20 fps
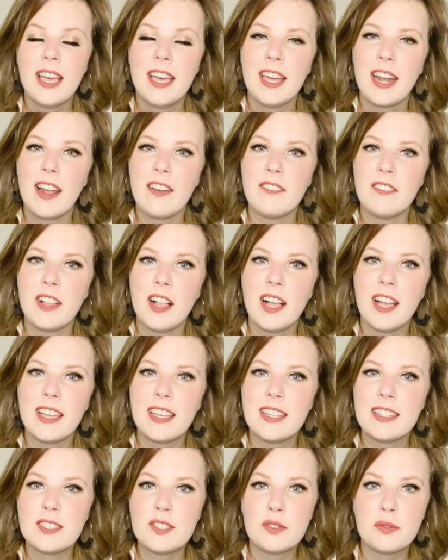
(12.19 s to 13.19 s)
and I felt
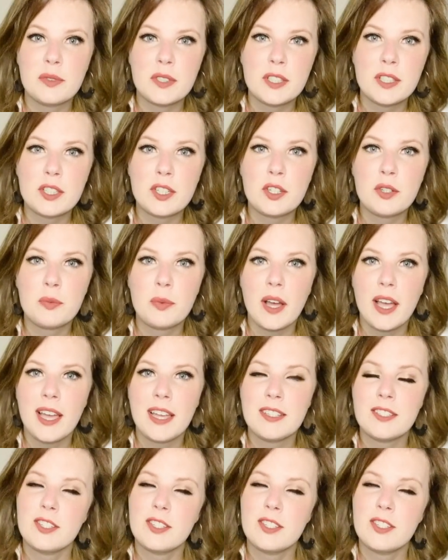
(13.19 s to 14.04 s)
like it's a really good way